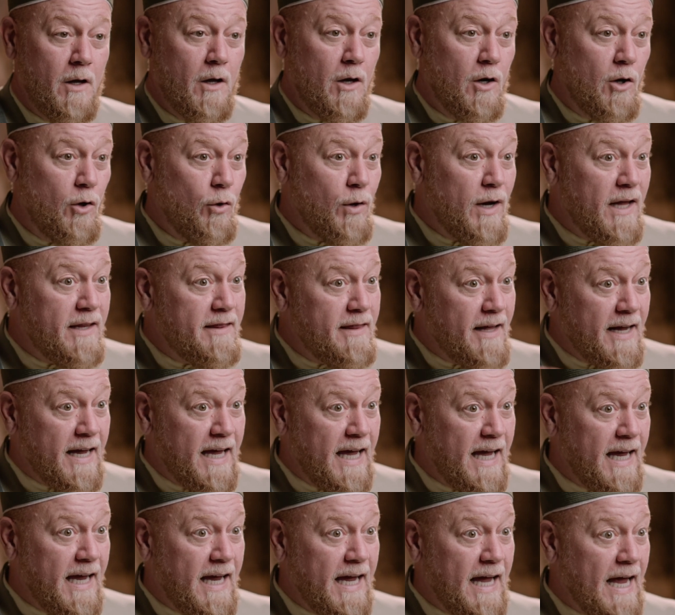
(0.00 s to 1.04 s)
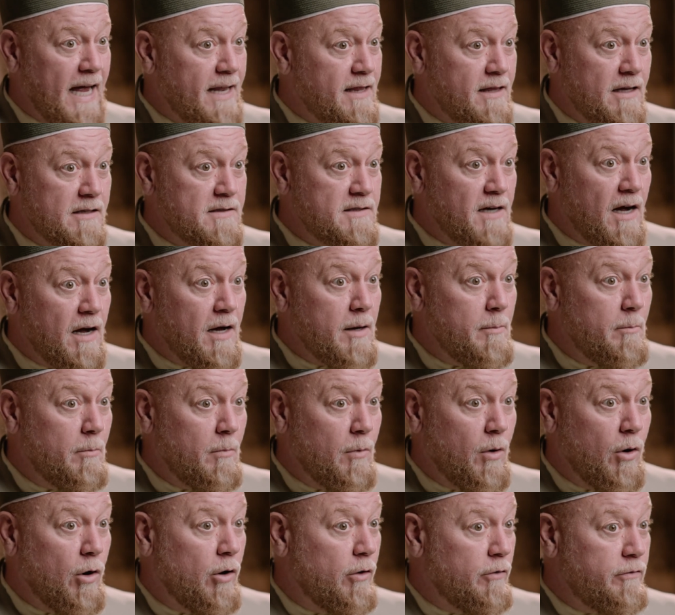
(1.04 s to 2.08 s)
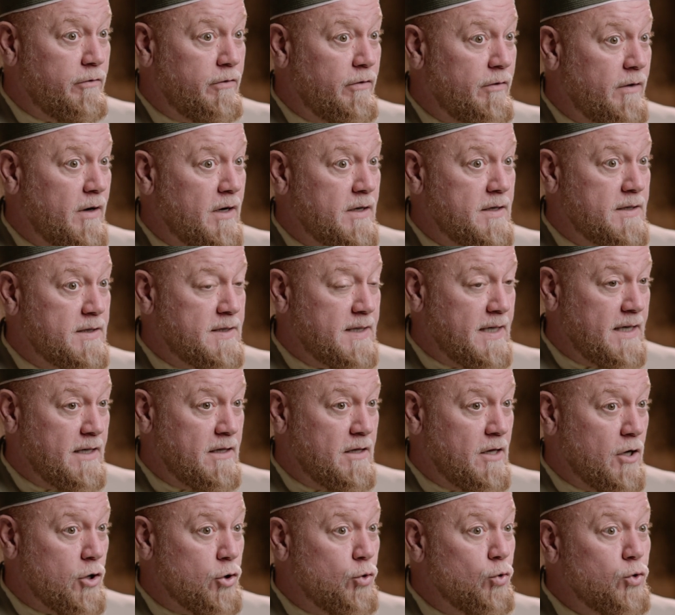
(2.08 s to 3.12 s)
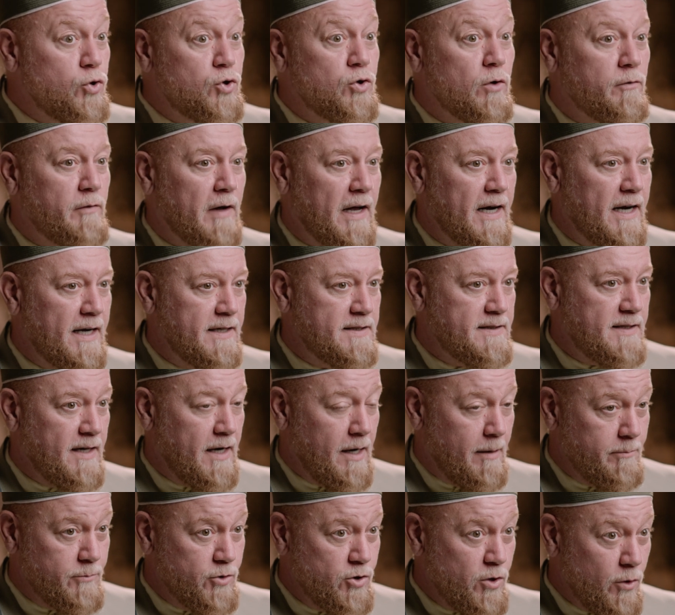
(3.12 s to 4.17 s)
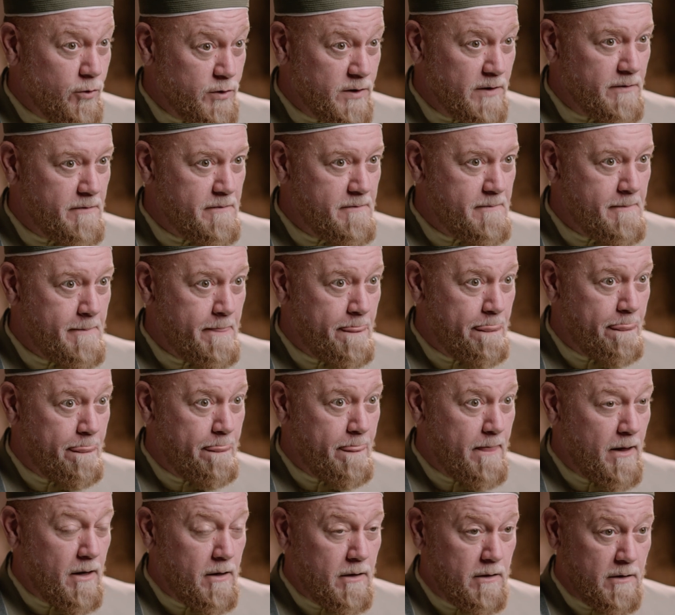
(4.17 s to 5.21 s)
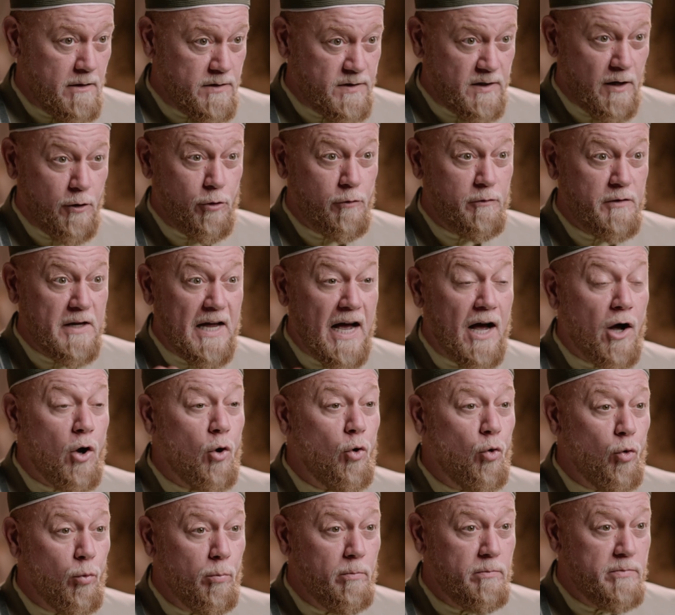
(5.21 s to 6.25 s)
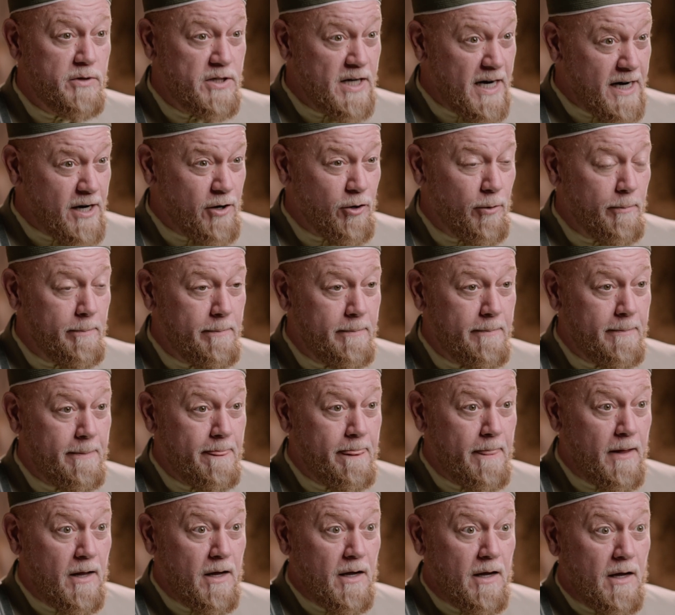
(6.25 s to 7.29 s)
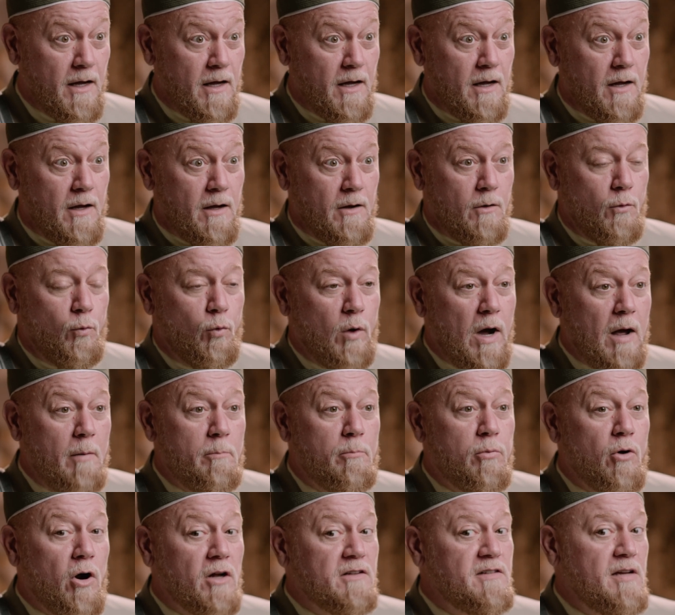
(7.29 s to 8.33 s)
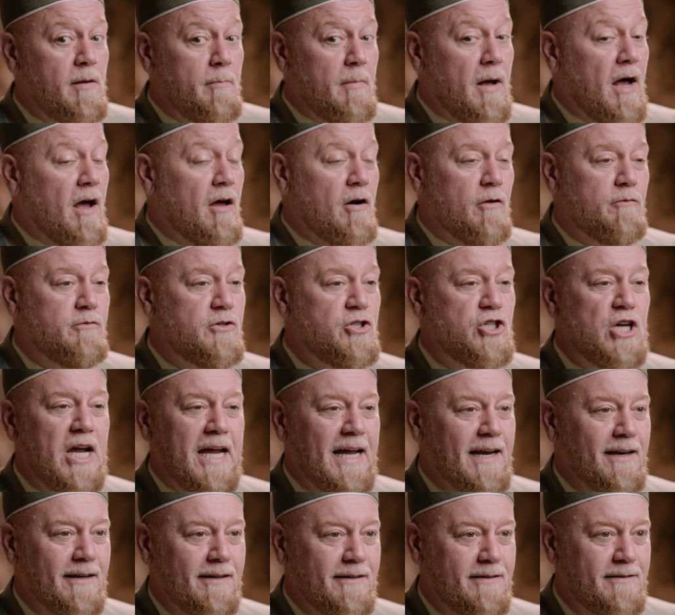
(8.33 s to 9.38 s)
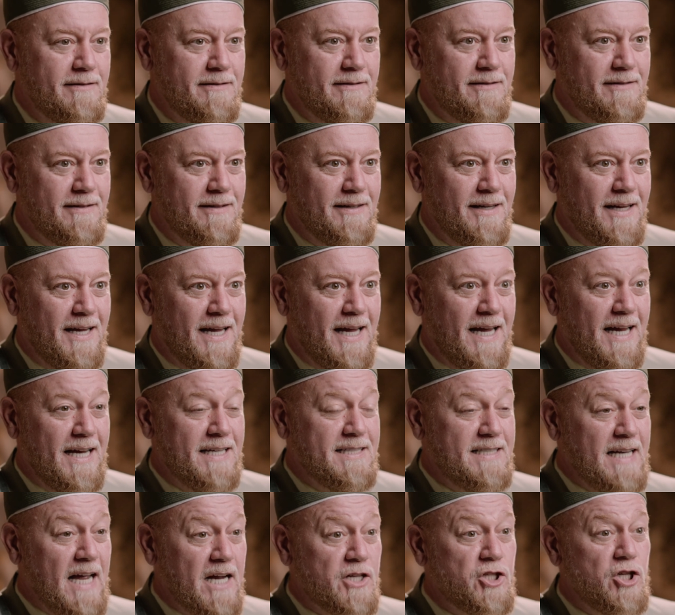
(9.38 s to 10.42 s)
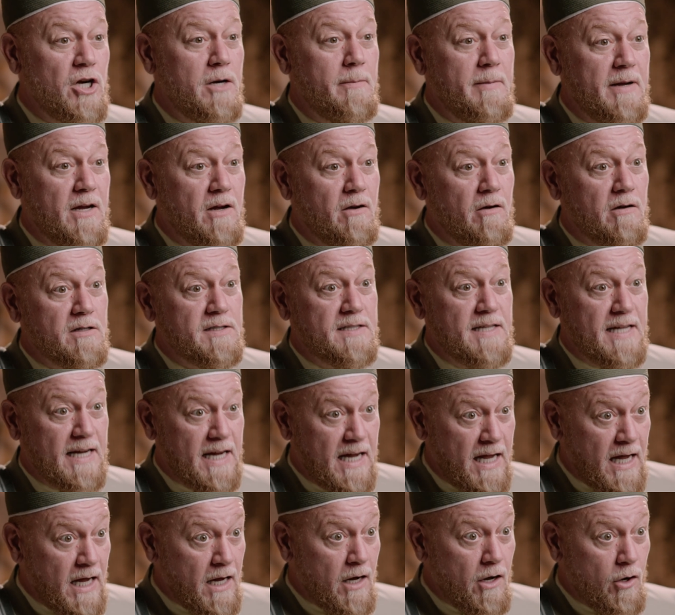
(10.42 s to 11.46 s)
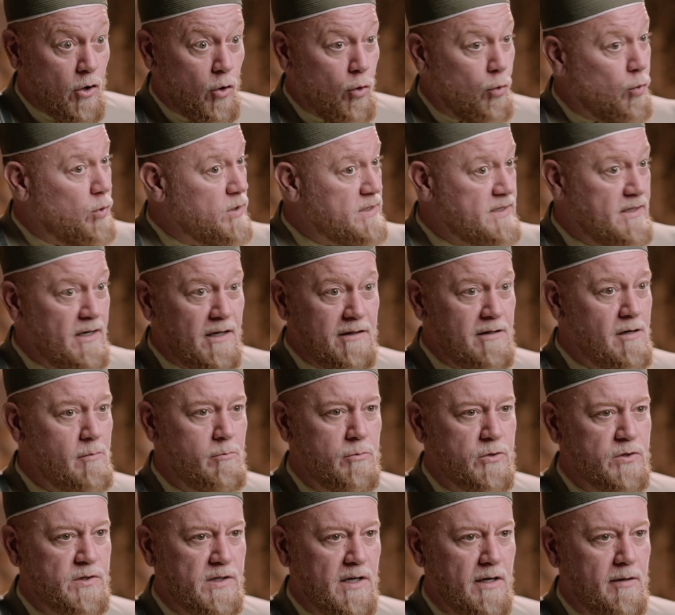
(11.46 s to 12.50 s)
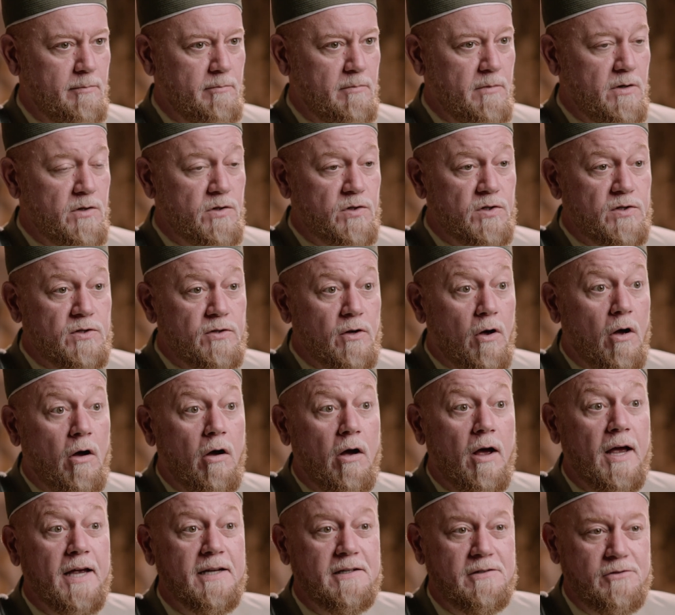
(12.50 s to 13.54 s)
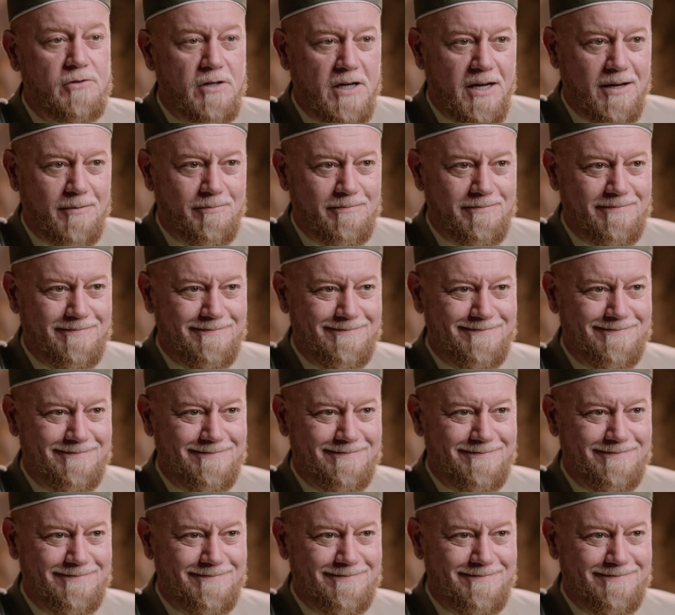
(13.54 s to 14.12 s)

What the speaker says: Look at the king at the time of Sayyidina Yusuf alayhi salam, Joseph, the son of Yaqub, Jacob. What brought him out of jail? It's actually because the king, who was not a Muslim, saw a dream.